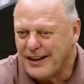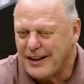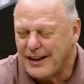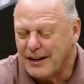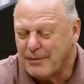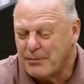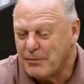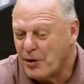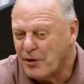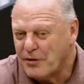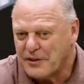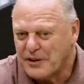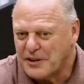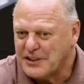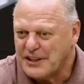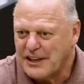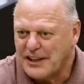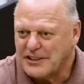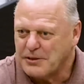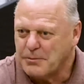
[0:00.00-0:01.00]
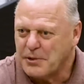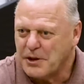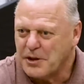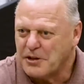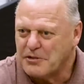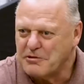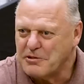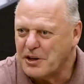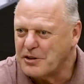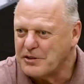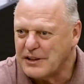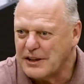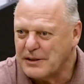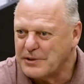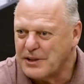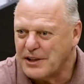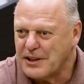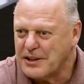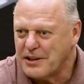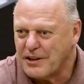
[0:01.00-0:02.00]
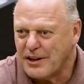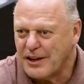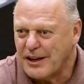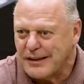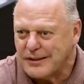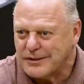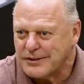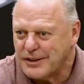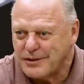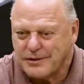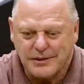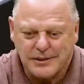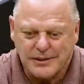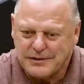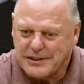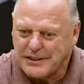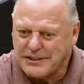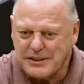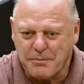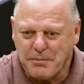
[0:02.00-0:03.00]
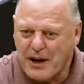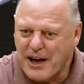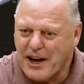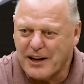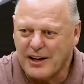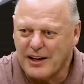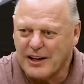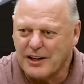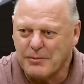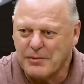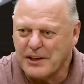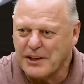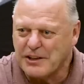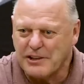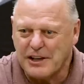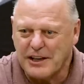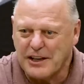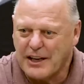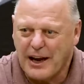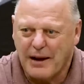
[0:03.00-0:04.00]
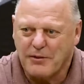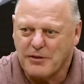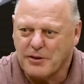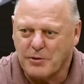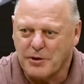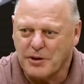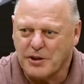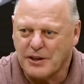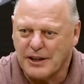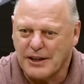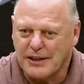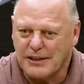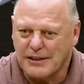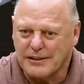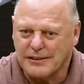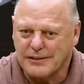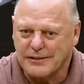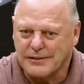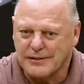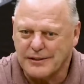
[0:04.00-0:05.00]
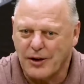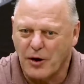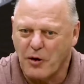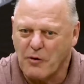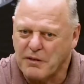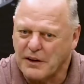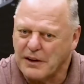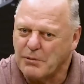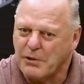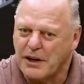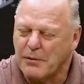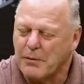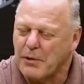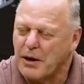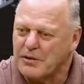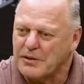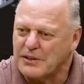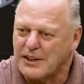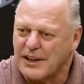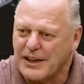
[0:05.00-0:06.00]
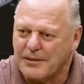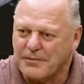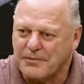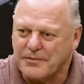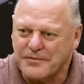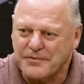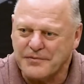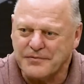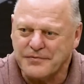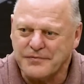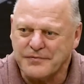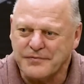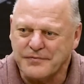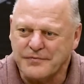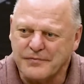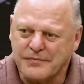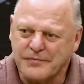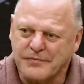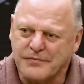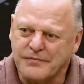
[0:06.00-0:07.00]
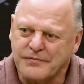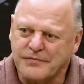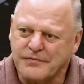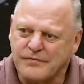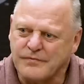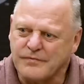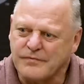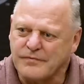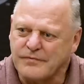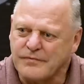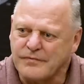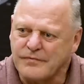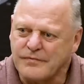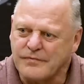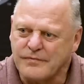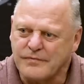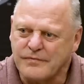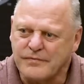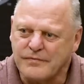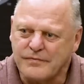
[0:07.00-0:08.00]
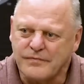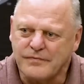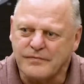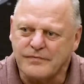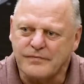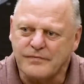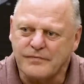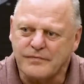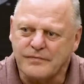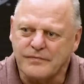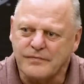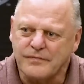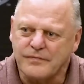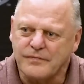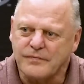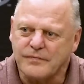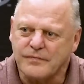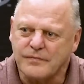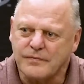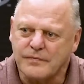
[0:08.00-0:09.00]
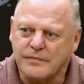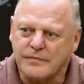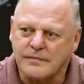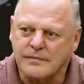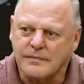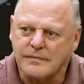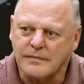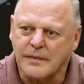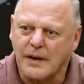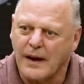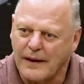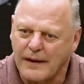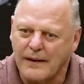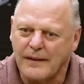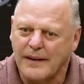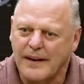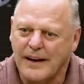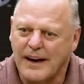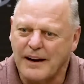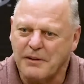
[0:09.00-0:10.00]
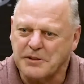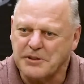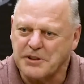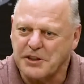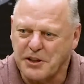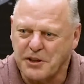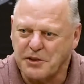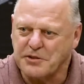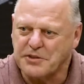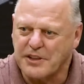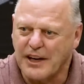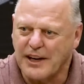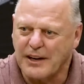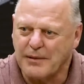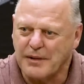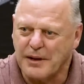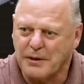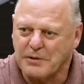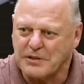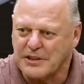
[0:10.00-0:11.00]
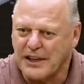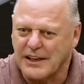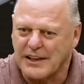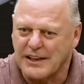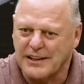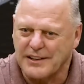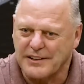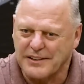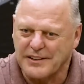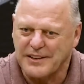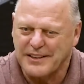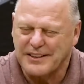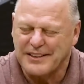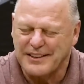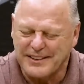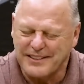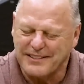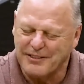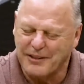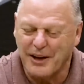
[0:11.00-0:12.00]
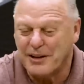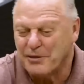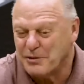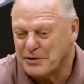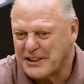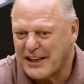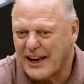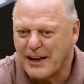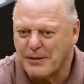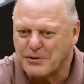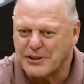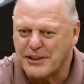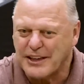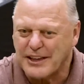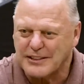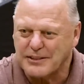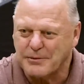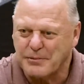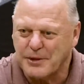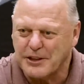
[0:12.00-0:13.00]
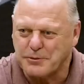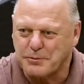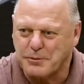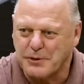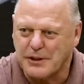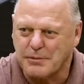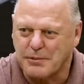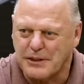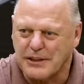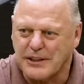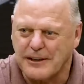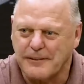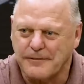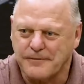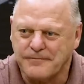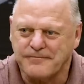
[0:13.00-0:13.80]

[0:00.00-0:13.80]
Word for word: and both our teams have been good road teams all year long. So it's a battle. It'll be a great game tomorrow night, and hopefully we come out on top. Well, I mean, the one game you won on the road was an elimination game. Yeah, it was a huge game. It was like a, well, it was game six in Pittsburgh, but yeah.